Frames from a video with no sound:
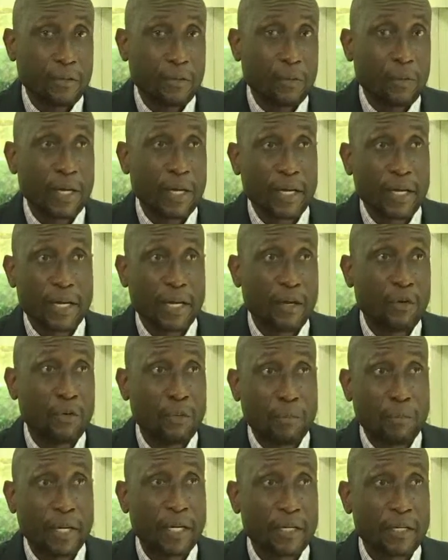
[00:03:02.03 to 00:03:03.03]
where
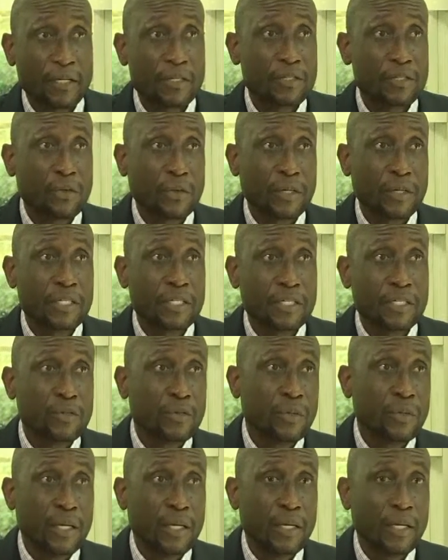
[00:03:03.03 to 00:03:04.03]
Cairo Bank is located
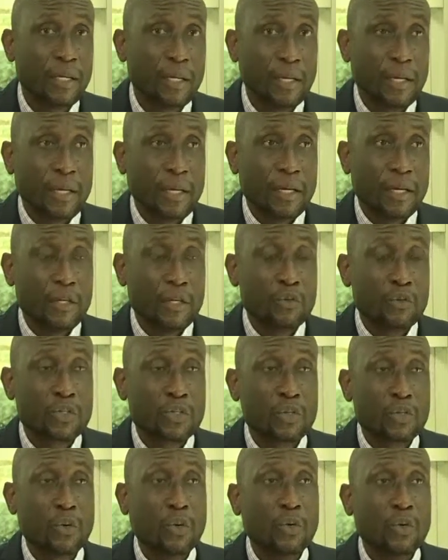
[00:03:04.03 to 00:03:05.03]
today. It
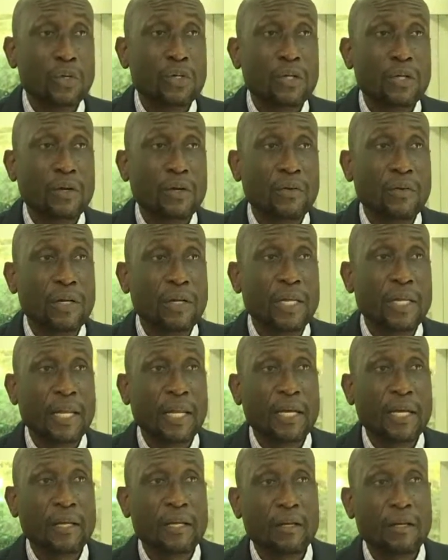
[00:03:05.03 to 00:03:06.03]
was called
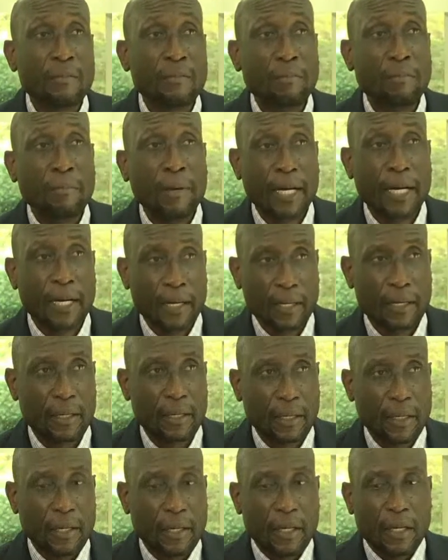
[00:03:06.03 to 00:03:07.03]
Greenland Bank.
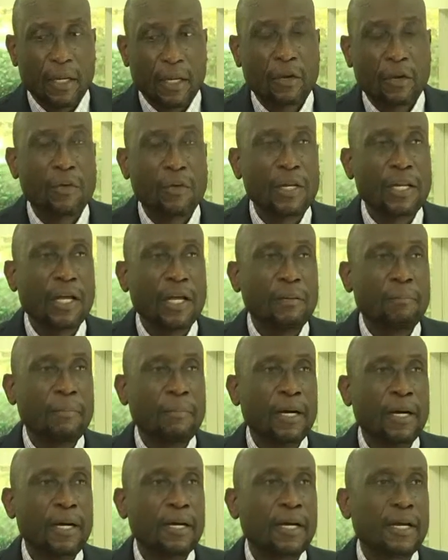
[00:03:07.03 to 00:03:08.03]
Greenland
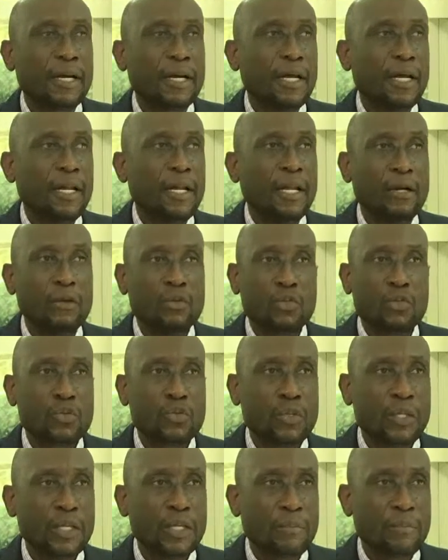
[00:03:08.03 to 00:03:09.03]
Bank
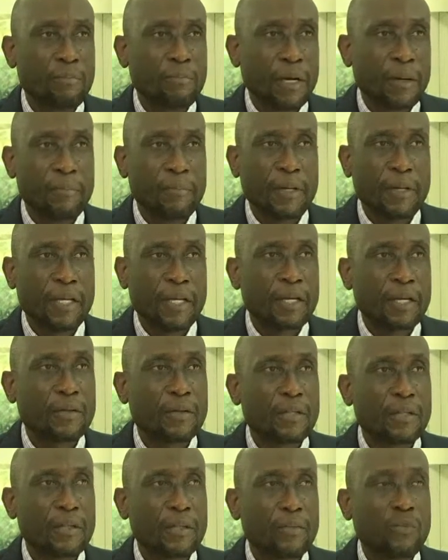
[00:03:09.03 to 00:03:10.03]
announced to the public
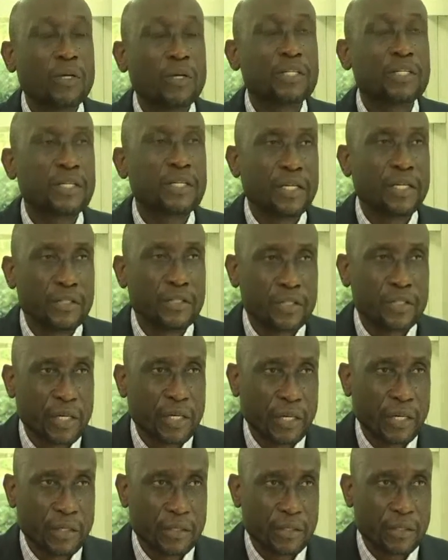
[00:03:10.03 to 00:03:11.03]
we're selling
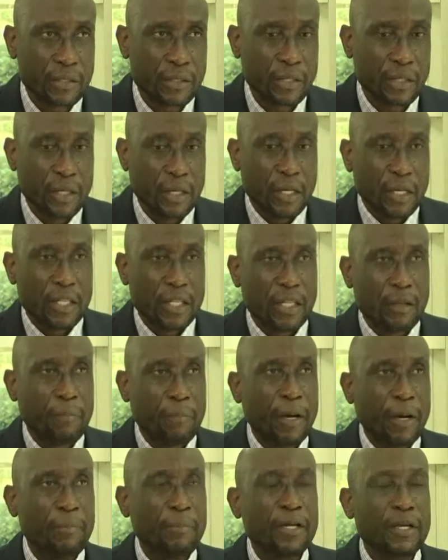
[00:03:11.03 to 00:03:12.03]
shares. The
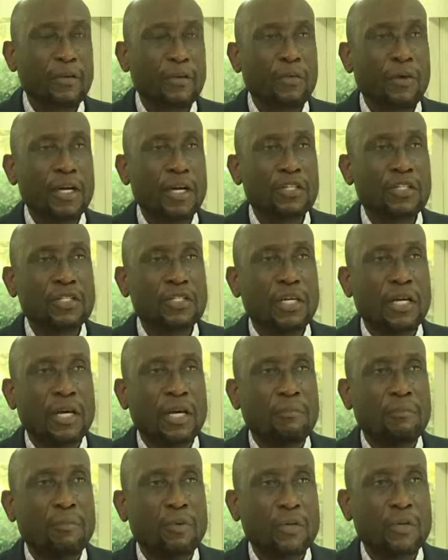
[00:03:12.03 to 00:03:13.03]
public rushed
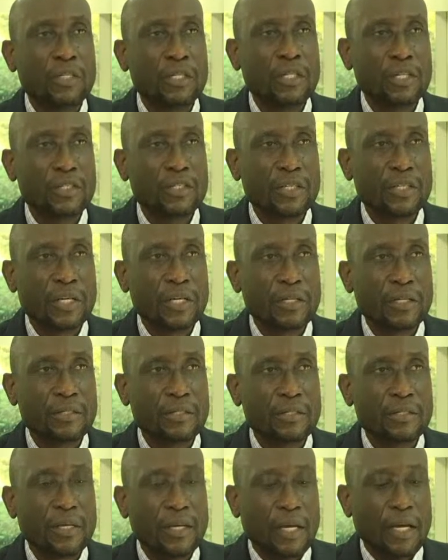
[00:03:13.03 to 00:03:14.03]
and bought their
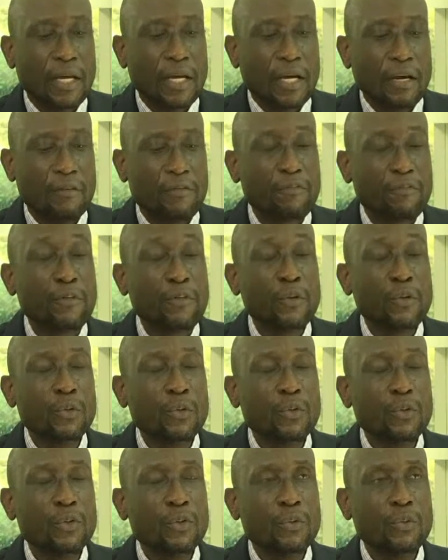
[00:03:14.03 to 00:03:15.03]
shares. A
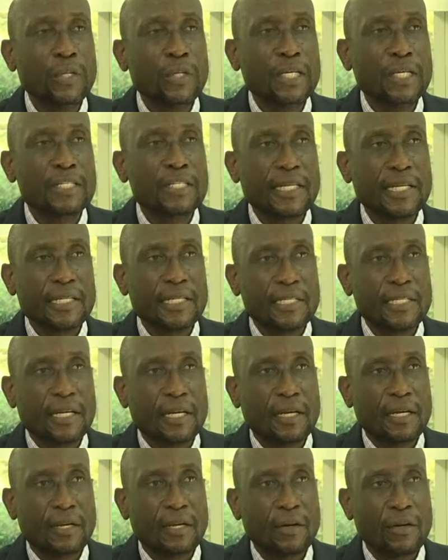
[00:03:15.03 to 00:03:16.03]
few weeks
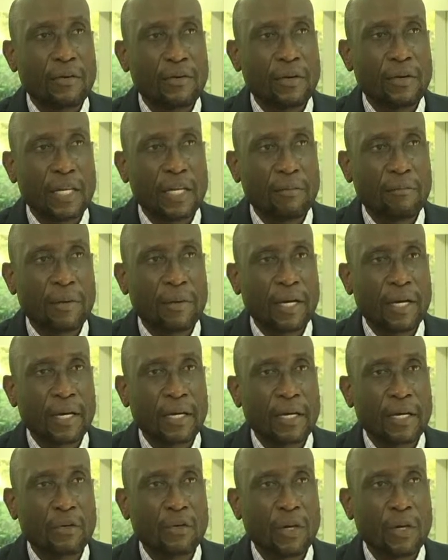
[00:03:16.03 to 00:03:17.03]
later, Greenland Bank
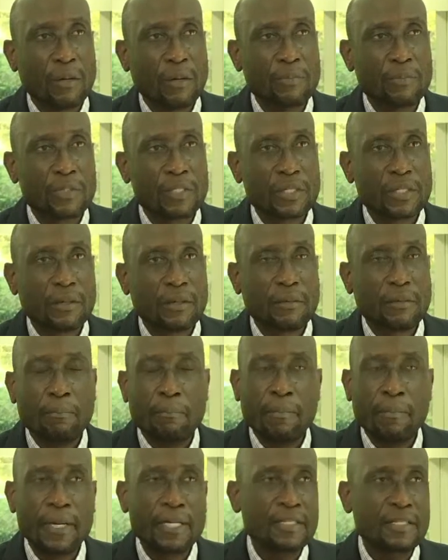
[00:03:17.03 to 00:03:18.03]
had collapsed.
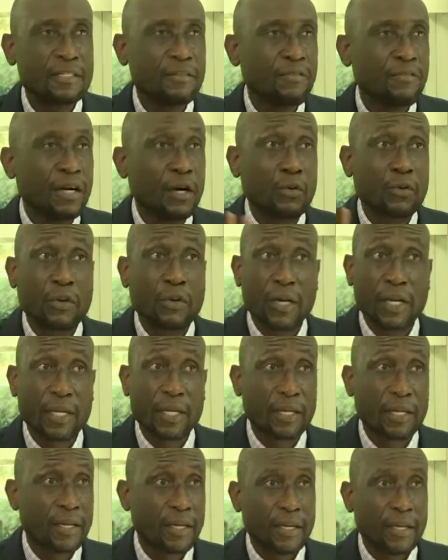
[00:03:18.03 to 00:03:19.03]
Massive
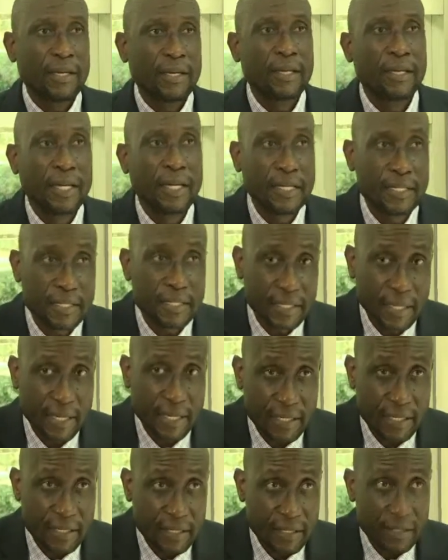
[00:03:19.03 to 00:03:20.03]
outcry,
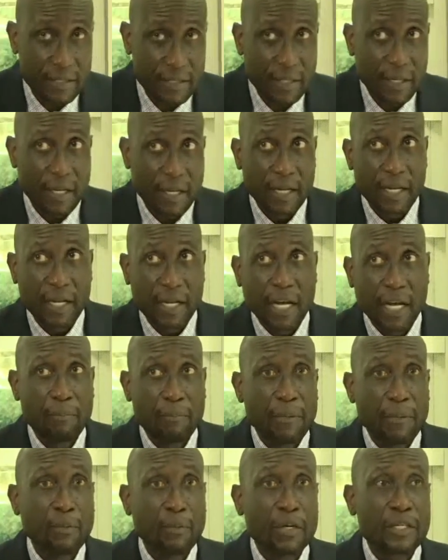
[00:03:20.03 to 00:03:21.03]
1990s.
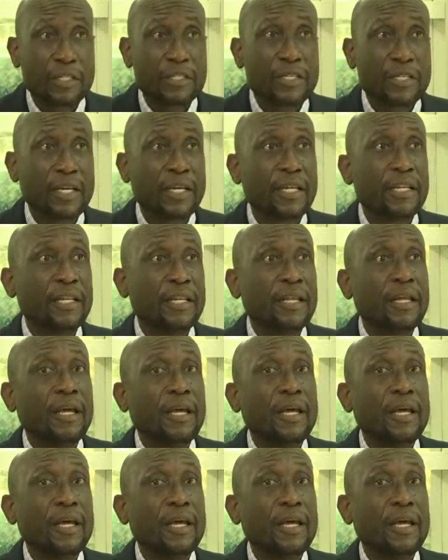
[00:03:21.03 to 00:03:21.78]
And people are saying,